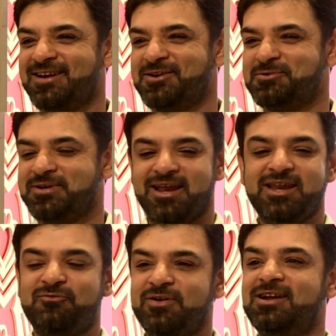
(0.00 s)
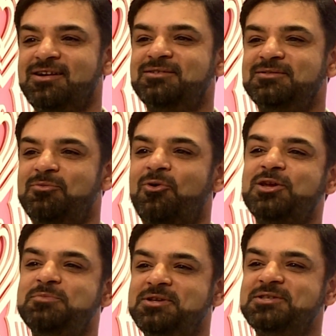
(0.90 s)
And, in any field, the more
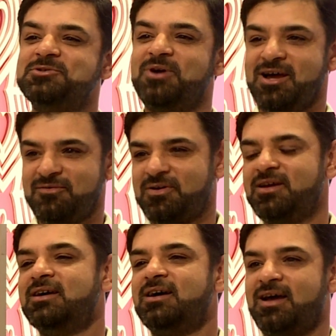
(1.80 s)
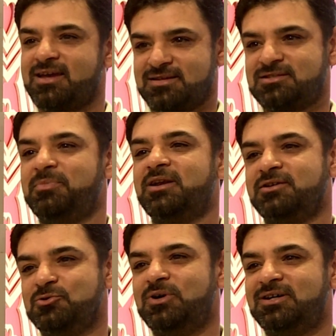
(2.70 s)
experience you have, I guess the better
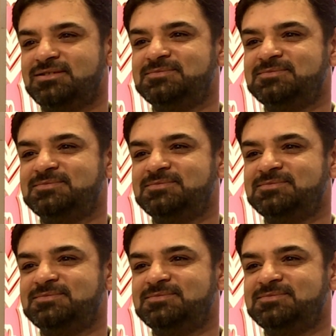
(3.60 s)
you are.